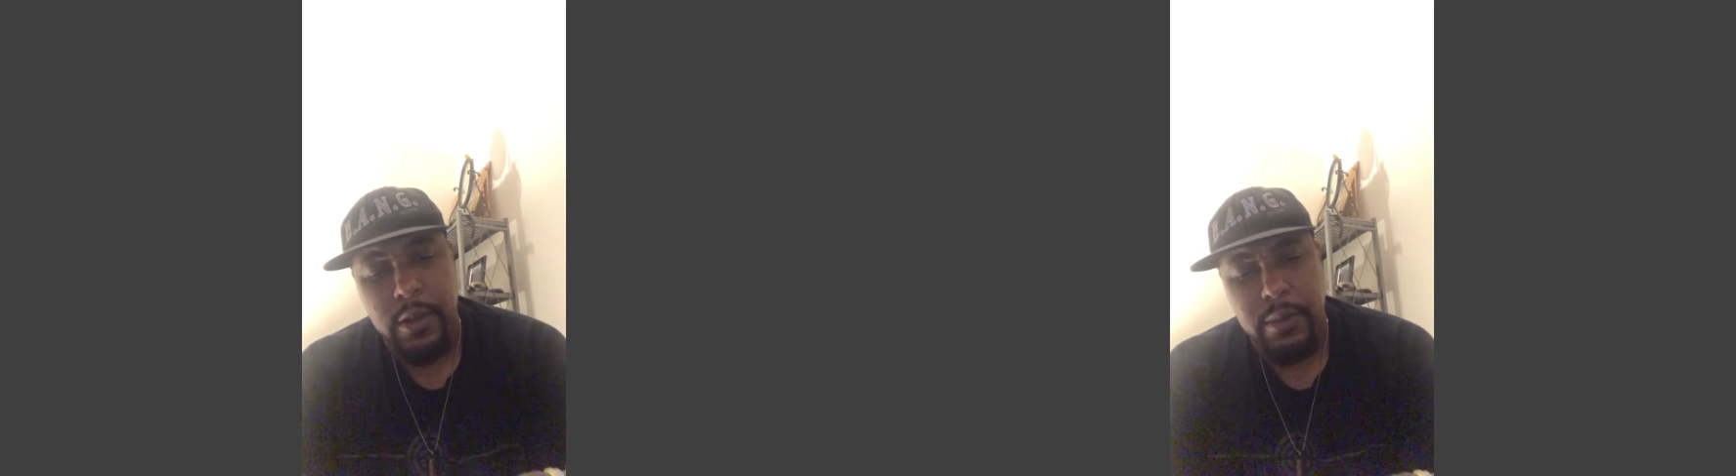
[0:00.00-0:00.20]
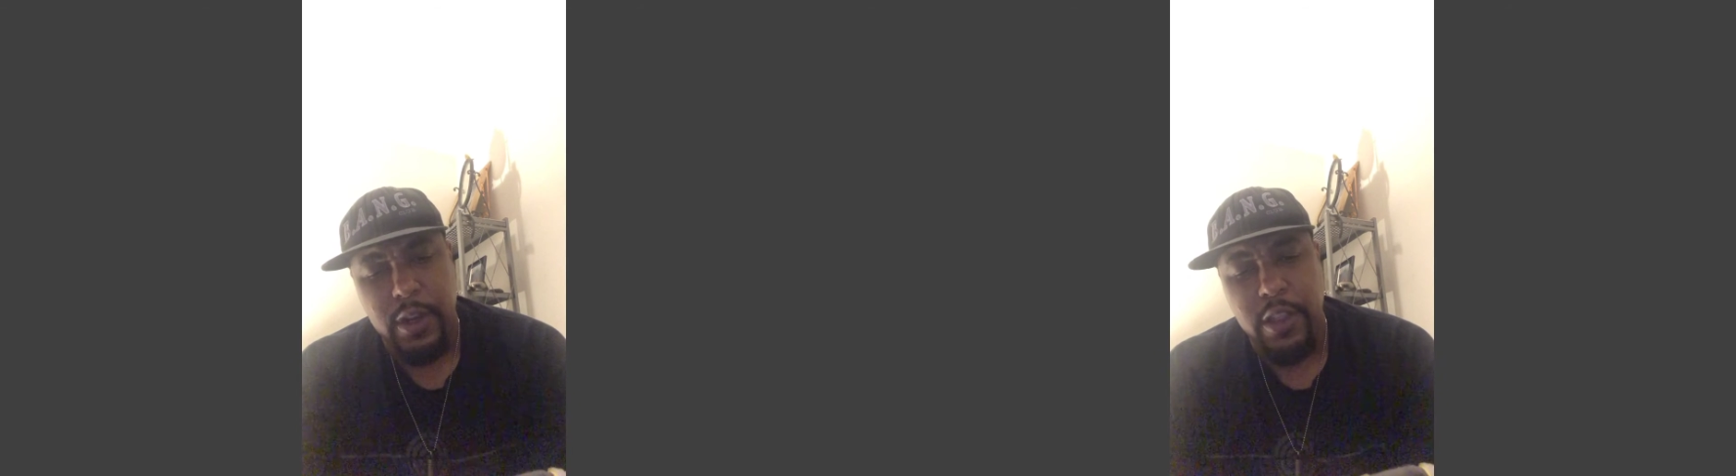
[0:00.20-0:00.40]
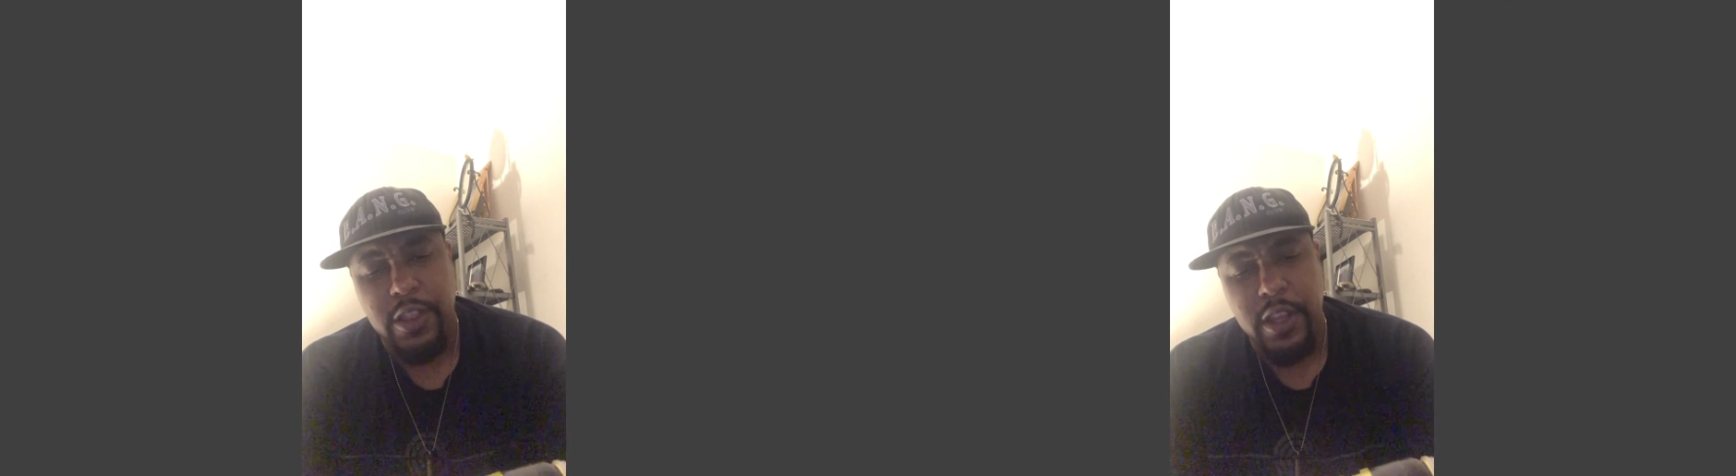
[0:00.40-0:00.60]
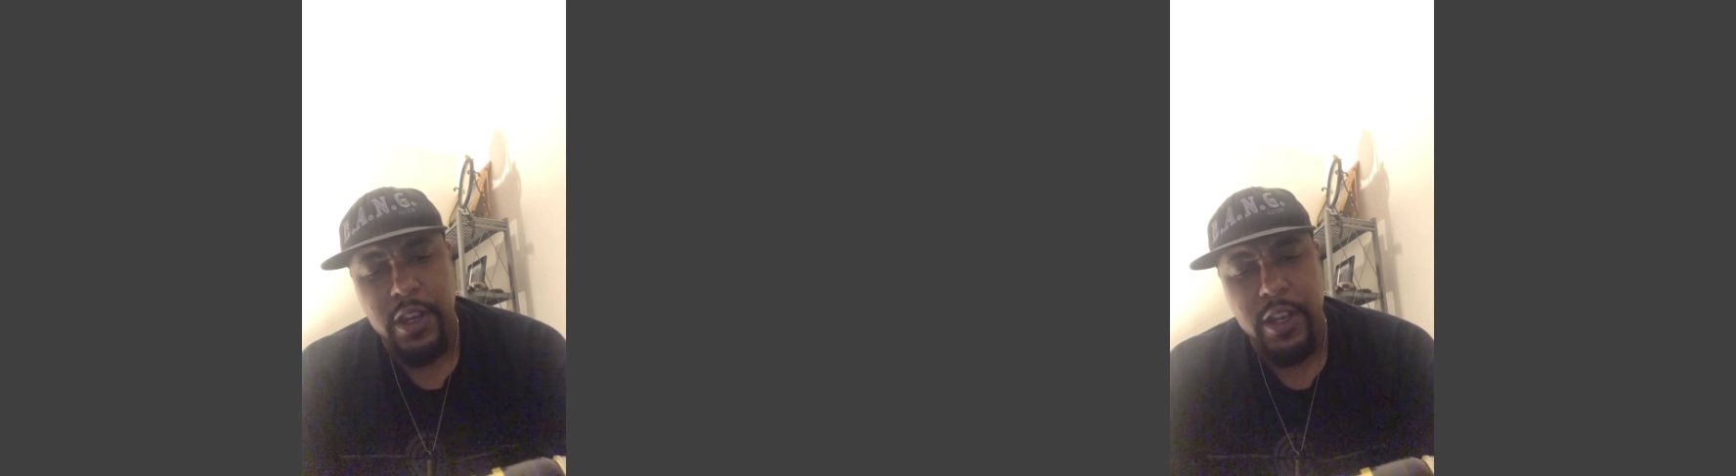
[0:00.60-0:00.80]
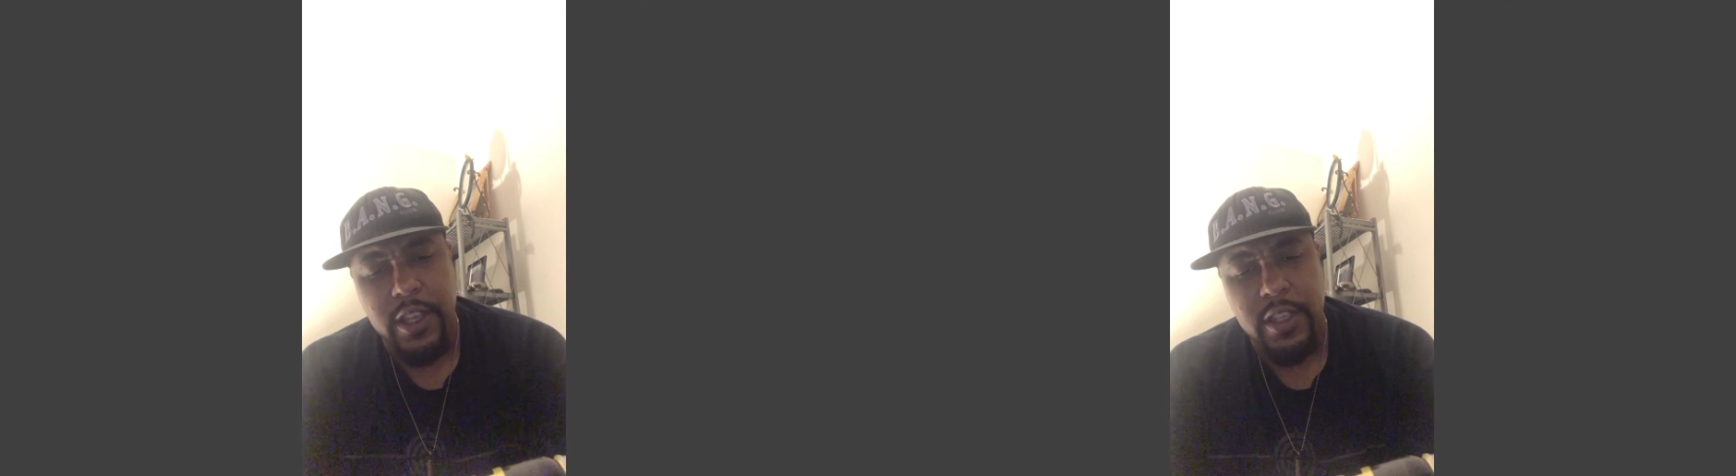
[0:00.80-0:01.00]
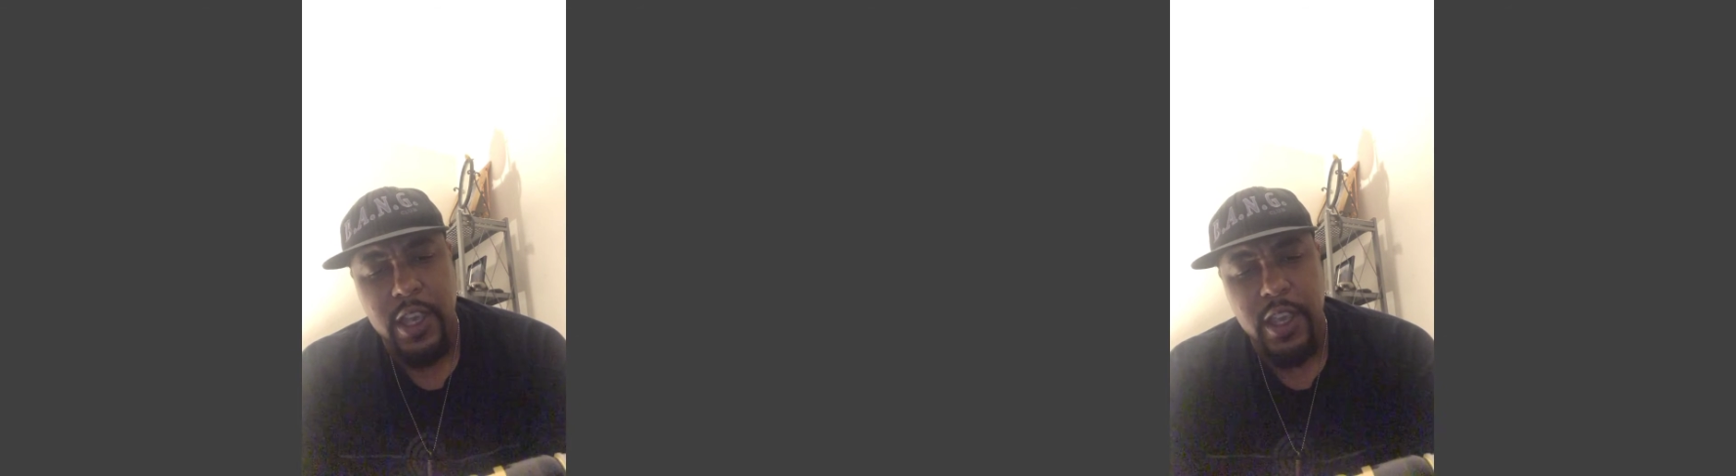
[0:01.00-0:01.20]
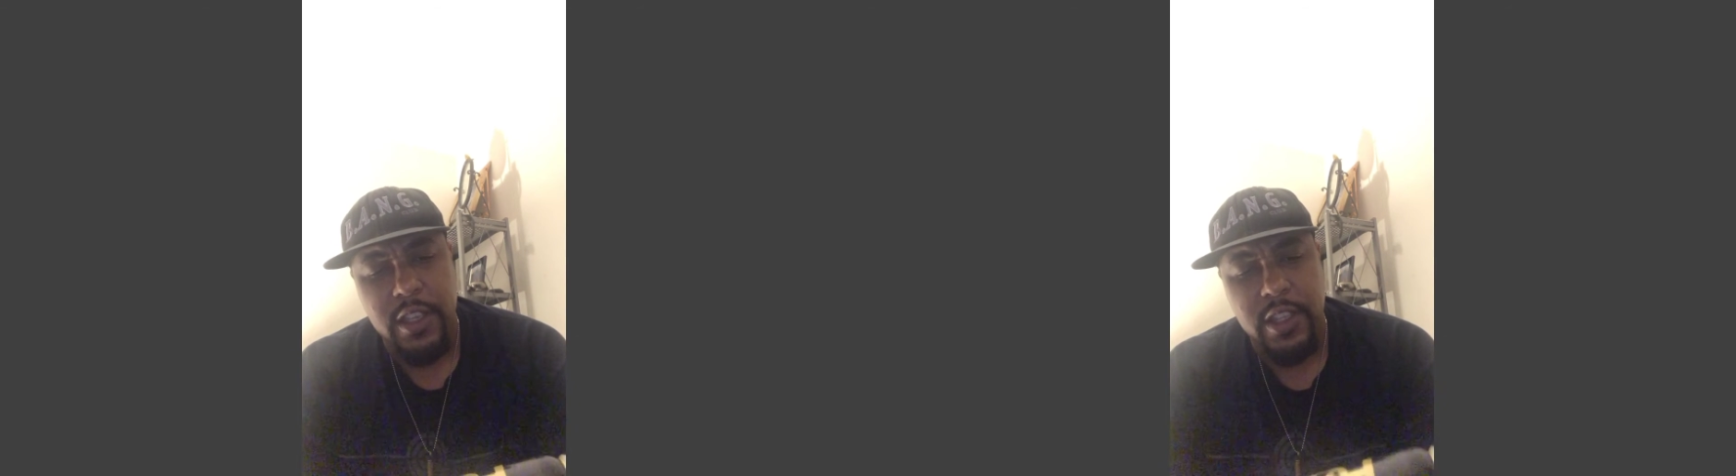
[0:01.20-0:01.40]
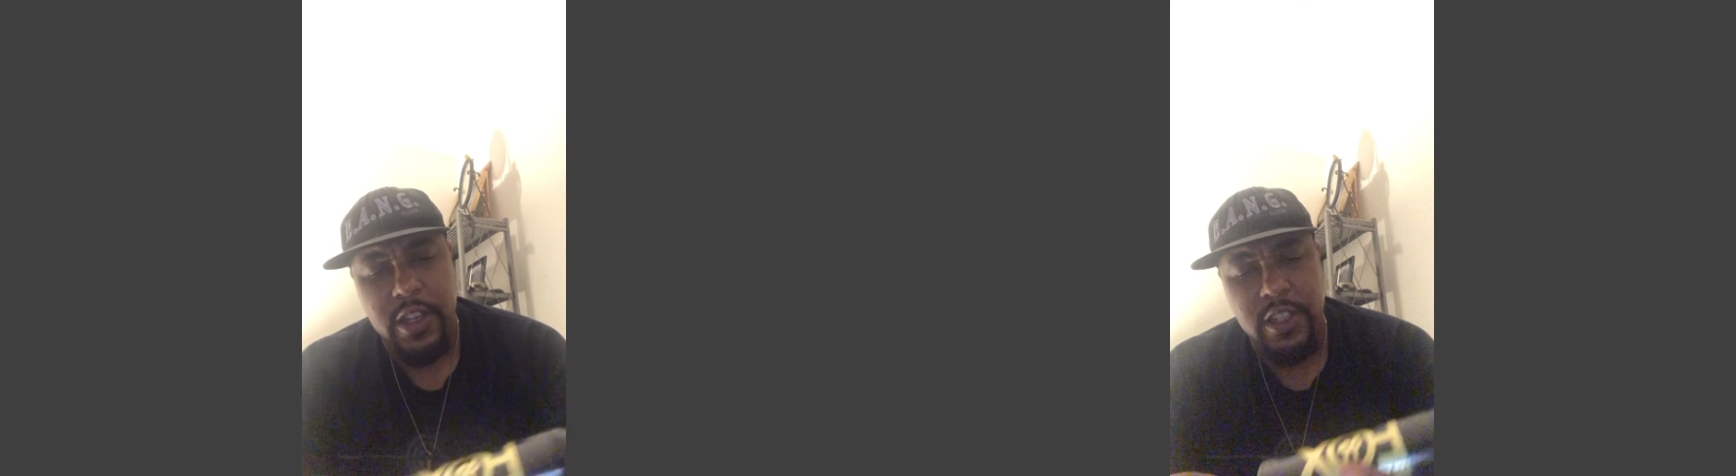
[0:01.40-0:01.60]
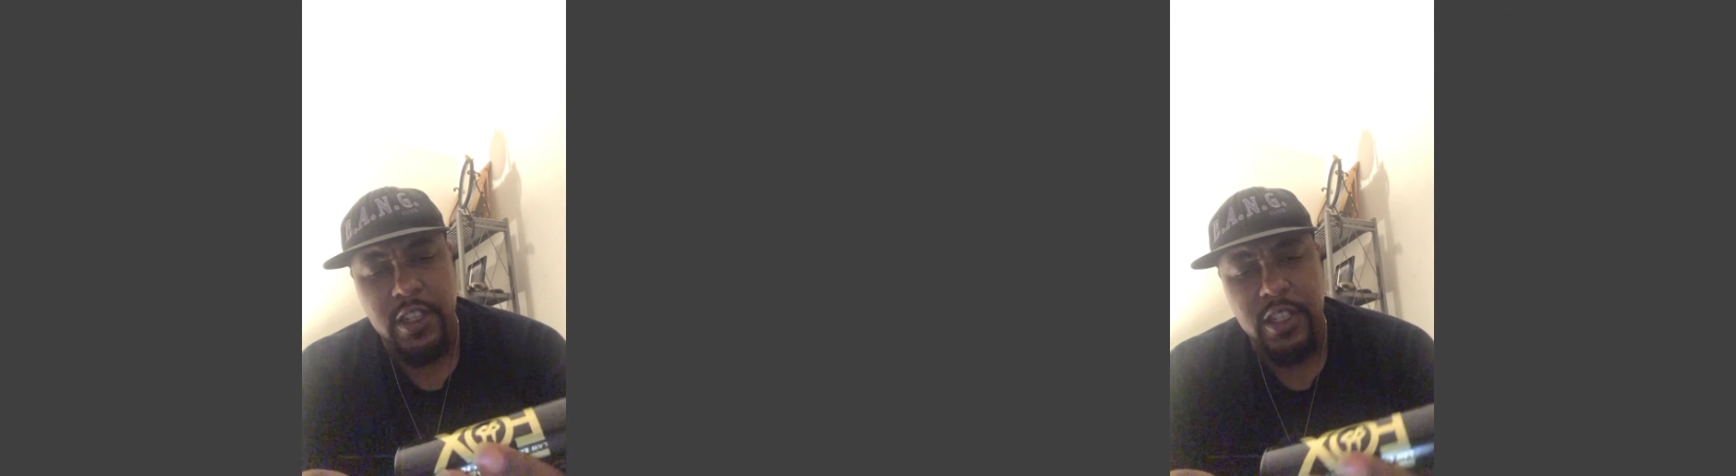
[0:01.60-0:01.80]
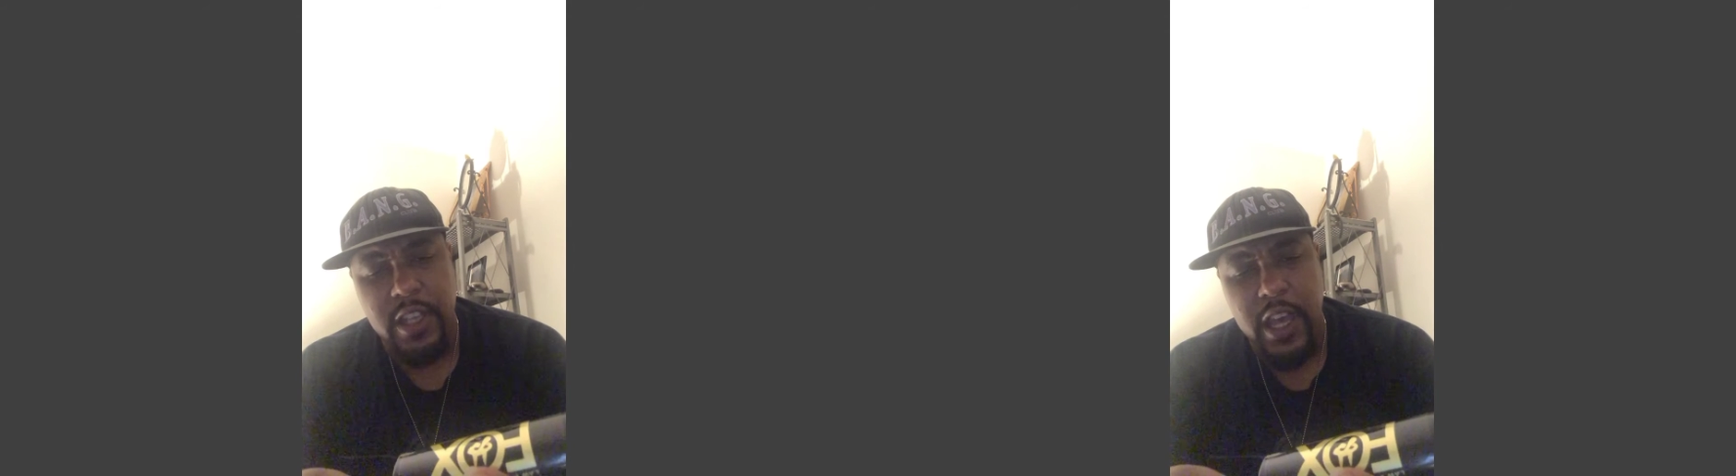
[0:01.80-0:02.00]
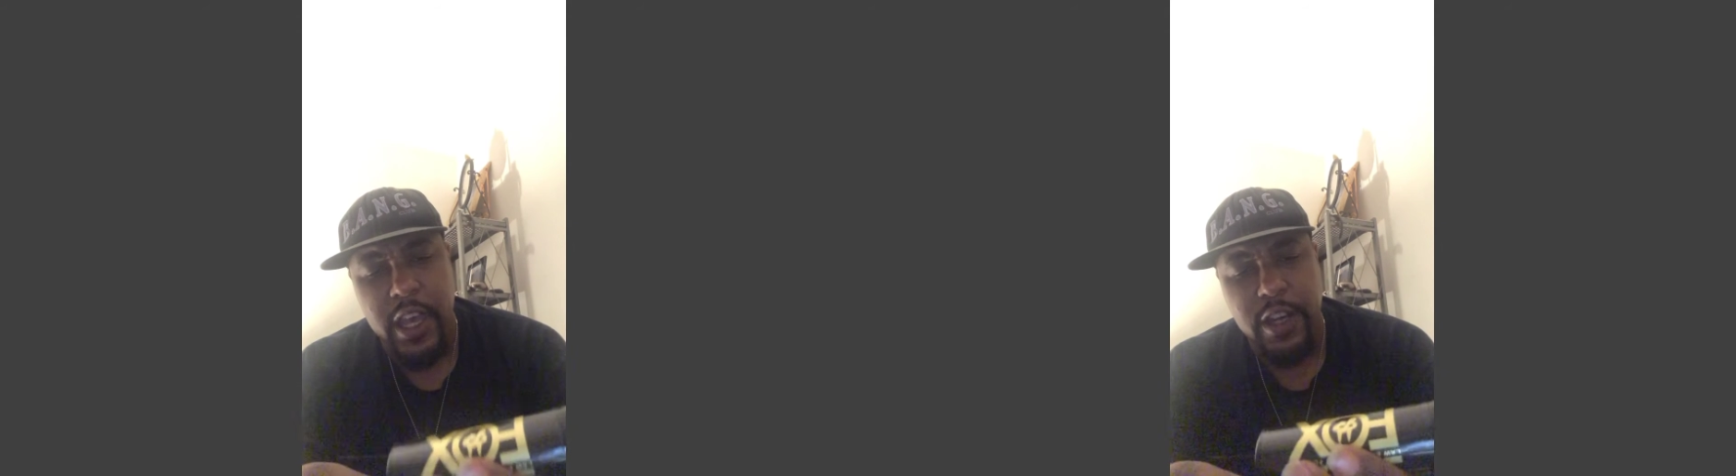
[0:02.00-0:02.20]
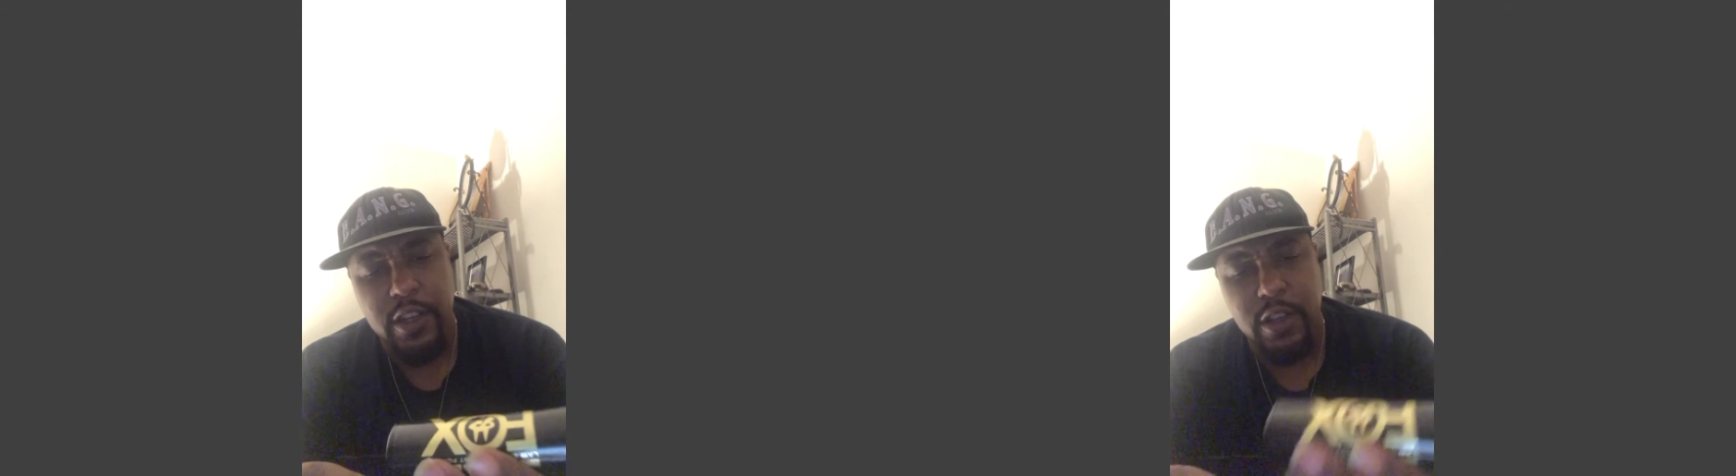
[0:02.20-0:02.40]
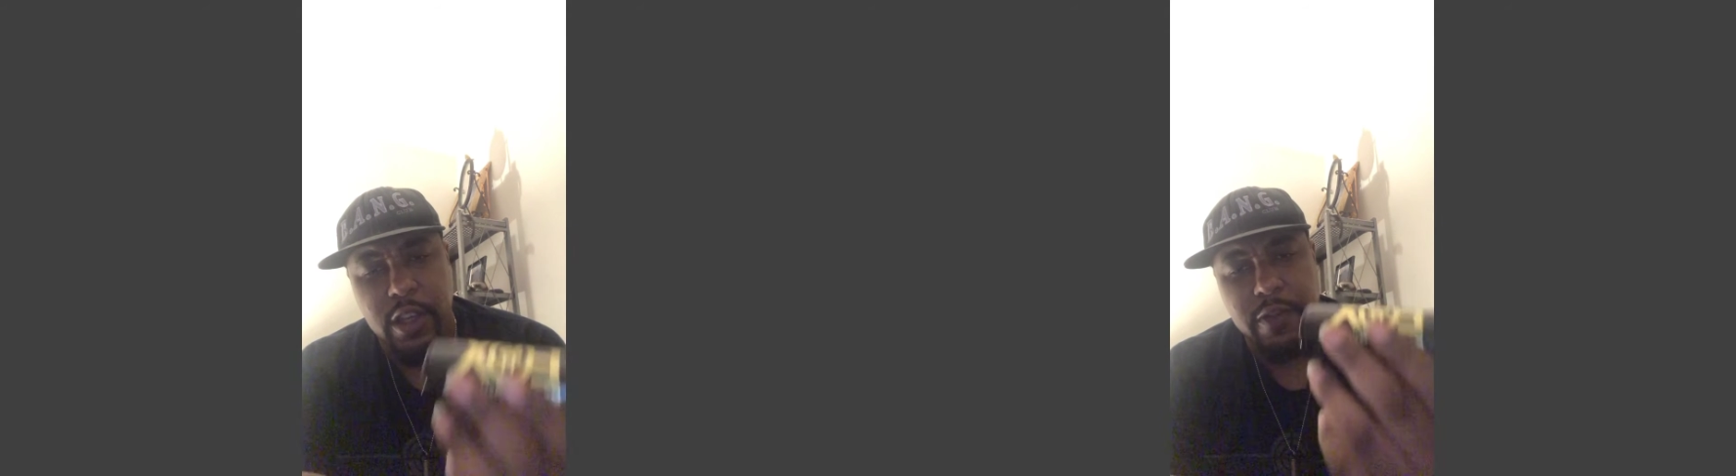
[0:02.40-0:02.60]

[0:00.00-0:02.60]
Another thing that they say is that it's designed to,